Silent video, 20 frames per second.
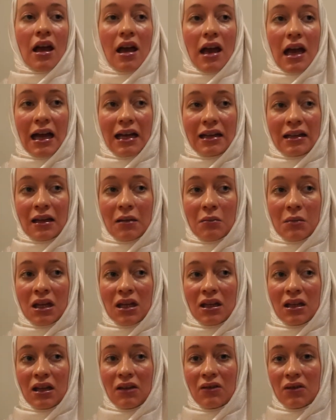And I
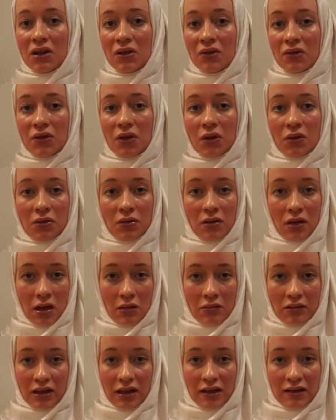mean, even if you
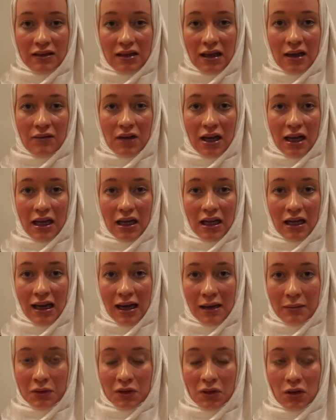nowadays have like a
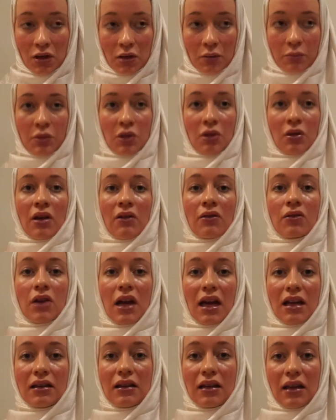laptop, you can
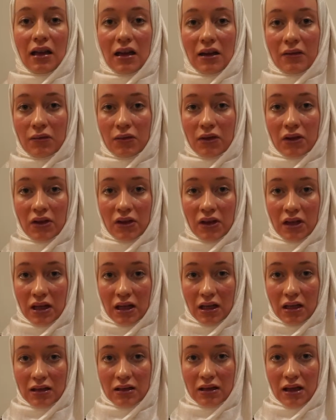write
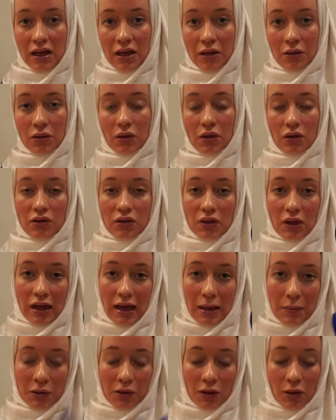everything down on your
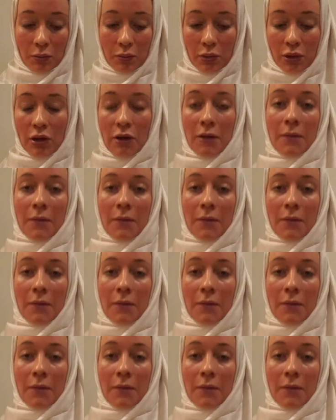laptop.